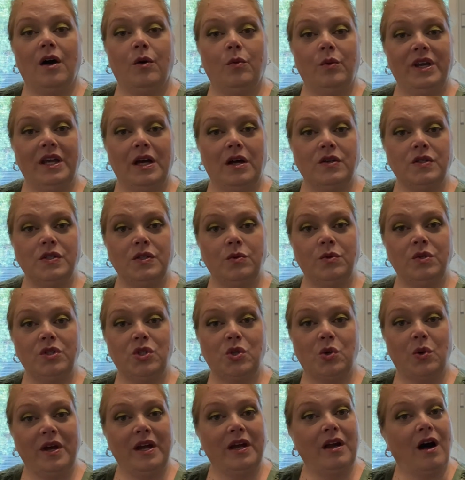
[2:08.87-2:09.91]
We also
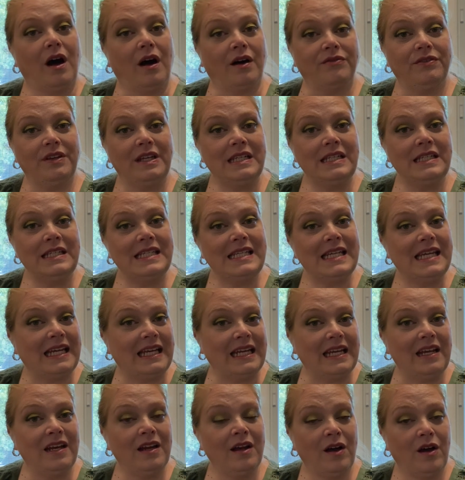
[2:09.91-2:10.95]
enjoy coffee and
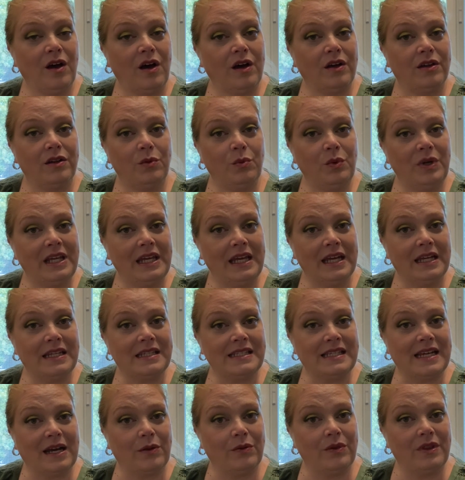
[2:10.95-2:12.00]
tea on the
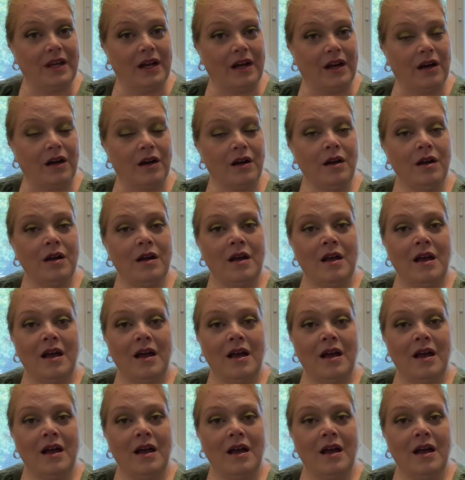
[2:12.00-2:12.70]
weekends out there.